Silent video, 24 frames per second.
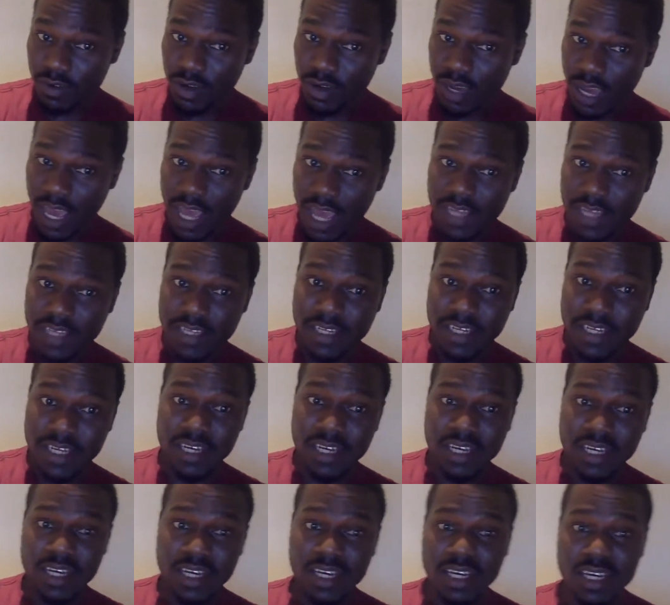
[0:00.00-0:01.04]
and
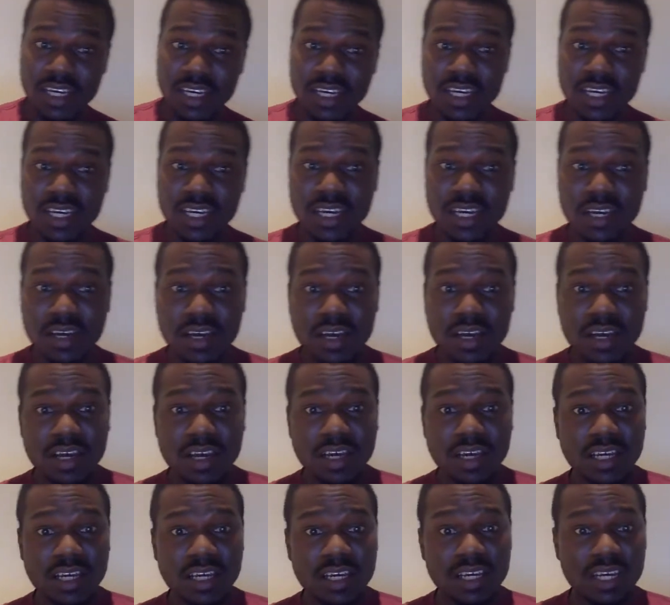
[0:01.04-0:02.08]
a
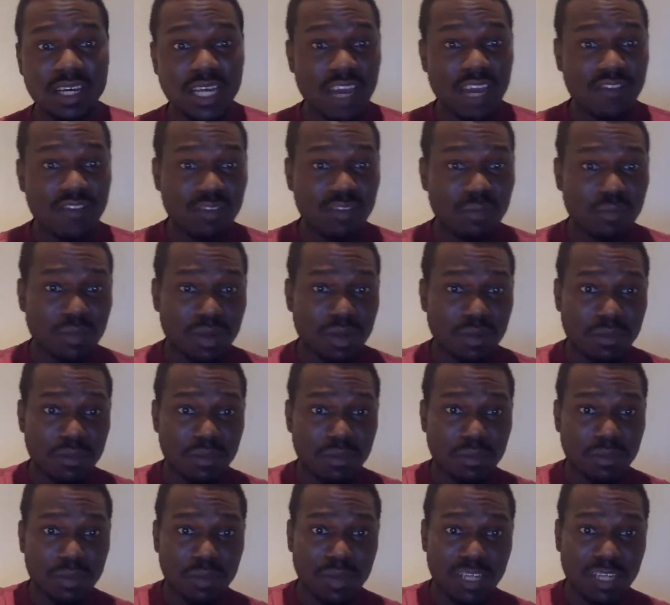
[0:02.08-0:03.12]
guy from
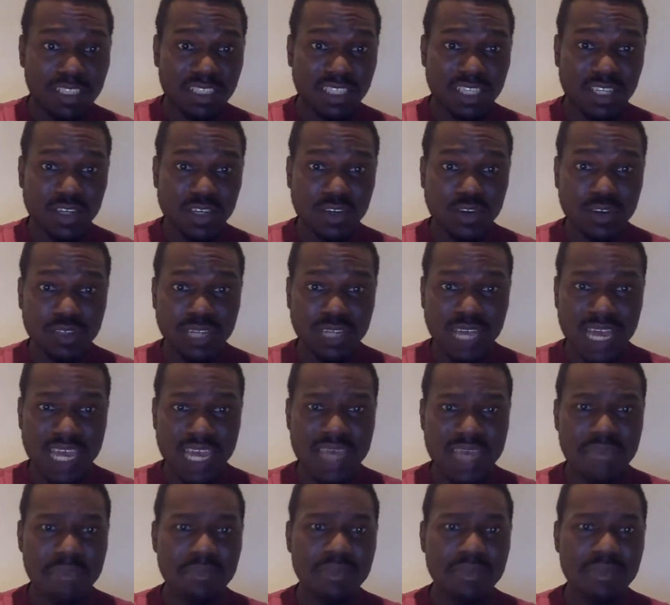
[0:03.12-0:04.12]
Martinique called Aimé